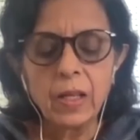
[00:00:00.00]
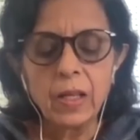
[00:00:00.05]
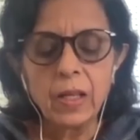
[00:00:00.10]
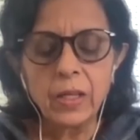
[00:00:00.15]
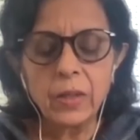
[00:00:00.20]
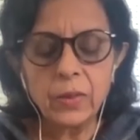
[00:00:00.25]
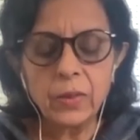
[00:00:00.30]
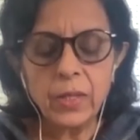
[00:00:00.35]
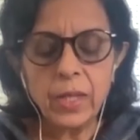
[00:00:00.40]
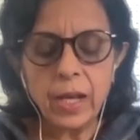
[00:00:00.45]

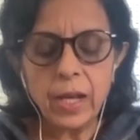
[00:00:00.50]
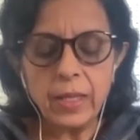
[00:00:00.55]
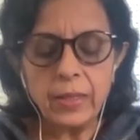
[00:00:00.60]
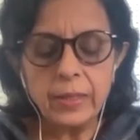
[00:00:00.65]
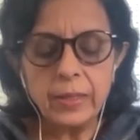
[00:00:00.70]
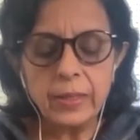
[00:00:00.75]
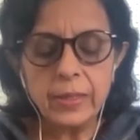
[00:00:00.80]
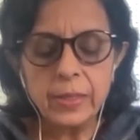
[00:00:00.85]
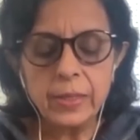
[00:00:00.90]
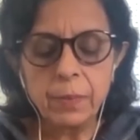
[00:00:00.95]
The
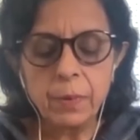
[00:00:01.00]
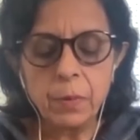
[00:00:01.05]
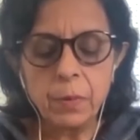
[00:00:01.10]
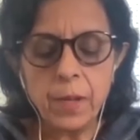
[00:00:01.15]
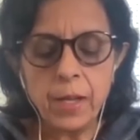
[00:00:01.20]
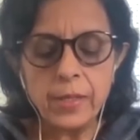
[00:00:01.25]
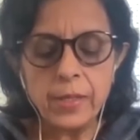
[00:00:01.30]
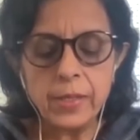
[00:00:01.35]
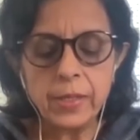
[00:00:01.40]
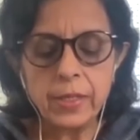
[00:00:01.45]
other
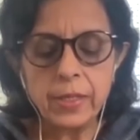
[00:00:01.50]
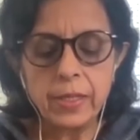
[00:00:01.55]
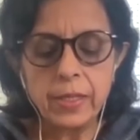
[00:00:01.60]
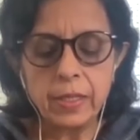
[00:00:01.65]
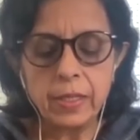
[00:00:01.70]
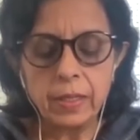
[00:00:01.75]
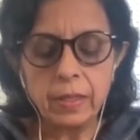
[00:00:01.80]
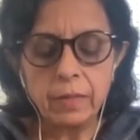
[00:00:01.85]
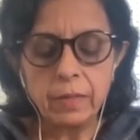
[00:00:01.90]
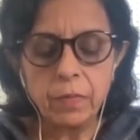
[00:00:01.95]
diplomatic
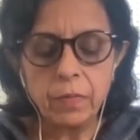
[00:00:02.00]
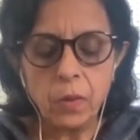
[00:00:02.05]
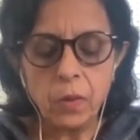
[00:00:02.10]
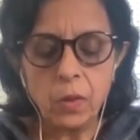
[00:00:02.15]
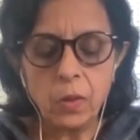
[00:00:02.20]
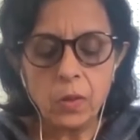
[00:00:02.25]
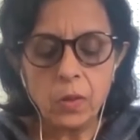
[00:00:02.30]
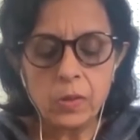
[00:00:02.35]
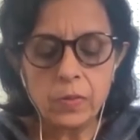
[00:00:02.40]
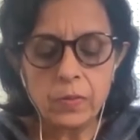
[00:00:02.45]

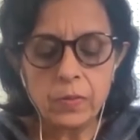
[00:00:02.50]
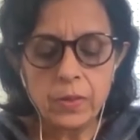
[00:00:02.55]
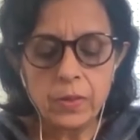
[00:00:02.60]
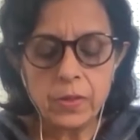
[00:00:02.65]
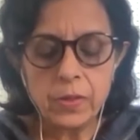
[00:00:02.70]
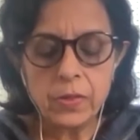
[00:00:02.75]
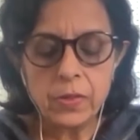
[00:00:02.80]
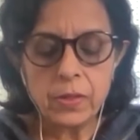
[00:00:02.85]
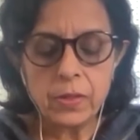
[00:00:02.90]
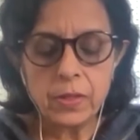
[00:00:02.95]
fallout of
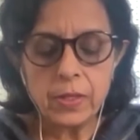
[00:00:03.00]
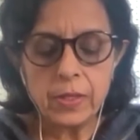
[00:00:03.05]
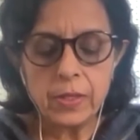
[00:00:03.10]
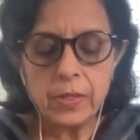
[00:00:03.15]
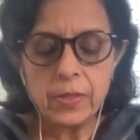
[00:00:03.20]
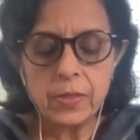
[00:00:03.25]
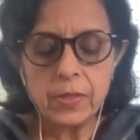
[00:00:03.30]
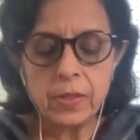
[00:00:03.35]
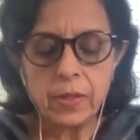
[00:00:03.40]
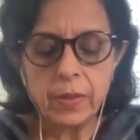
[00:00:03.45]
this
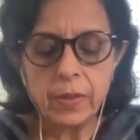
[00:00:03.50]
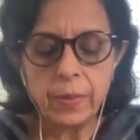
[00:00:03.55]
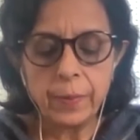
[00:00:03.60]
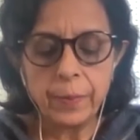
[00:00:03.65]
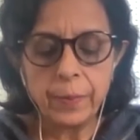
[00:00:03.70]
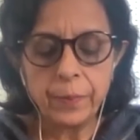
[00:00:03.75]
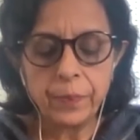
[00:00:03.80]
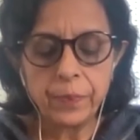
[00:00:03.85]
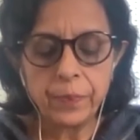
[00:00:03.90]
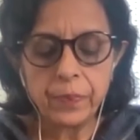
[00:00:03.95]
is,
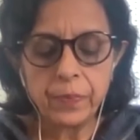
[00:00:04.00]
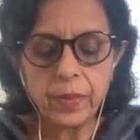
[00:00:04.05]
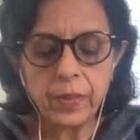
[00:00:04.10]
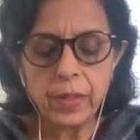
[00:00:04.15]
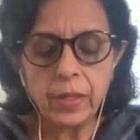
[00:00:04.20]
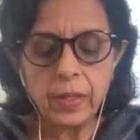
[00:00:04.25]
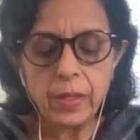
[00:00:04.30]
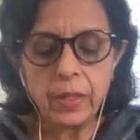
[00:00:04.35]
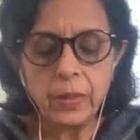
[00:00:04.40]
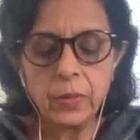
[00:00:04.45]

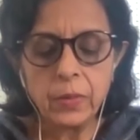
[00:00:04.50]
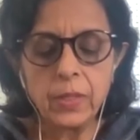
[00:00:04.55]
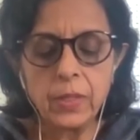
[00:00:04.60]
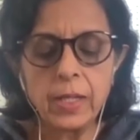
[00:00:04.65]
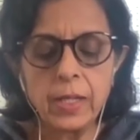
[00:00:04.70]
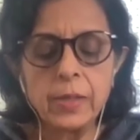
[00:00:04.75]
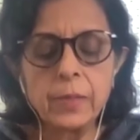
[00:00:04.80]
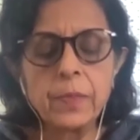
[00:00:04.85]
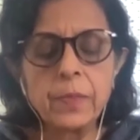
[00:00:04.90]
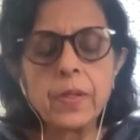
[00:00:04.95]

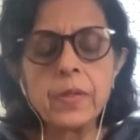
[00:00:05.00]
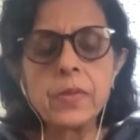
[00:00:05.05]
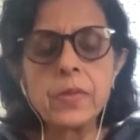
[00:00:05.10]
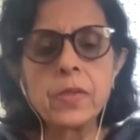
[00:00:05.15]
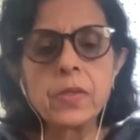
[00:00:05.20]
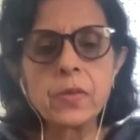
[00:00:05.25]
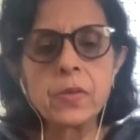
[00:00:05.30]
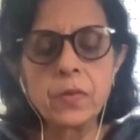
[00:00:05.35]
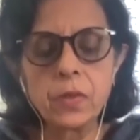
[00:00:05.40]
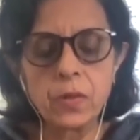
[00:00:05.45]
that the
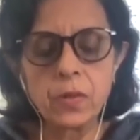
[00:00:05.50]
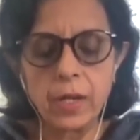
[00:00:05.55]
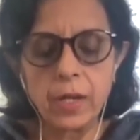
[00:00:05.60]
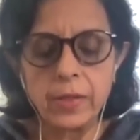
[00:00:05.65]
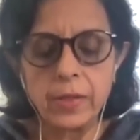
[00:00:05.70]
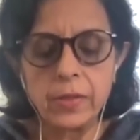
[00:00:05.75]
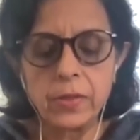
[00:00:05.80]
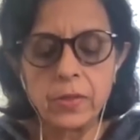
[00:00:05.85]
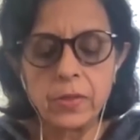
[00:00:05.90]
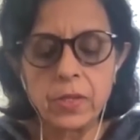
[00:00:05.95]
President of the
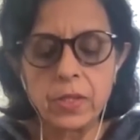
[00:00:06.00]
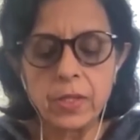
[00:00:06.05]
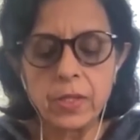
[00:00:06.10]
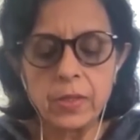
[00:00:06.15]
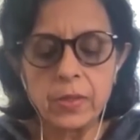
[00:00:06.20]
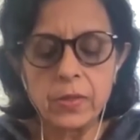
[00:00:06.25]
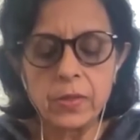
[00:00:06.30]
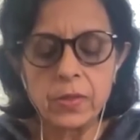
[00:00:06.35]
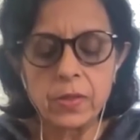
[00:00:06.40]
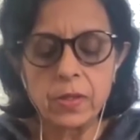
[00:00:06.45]
United
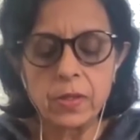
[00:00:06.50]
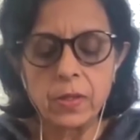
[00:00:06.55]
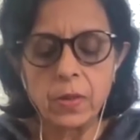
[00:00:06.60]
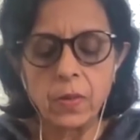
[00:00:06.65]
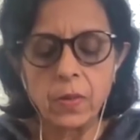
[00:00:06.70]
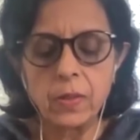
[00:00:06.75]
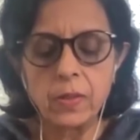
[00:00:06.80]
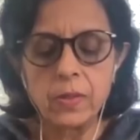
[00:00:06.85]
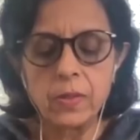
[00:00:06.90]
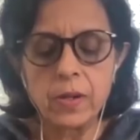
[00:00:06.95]
States,
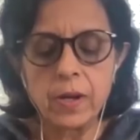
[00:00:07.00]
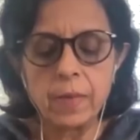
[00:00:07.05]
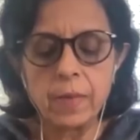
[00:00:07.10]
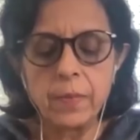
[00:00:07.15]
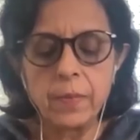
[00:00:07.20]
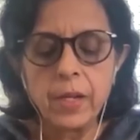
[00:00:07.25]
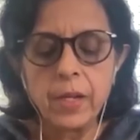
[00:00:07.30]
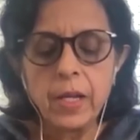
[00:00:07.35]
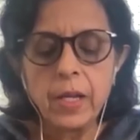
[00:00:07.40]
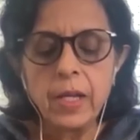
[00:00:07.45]
Donald
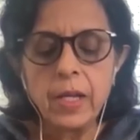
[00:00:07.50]
Trump,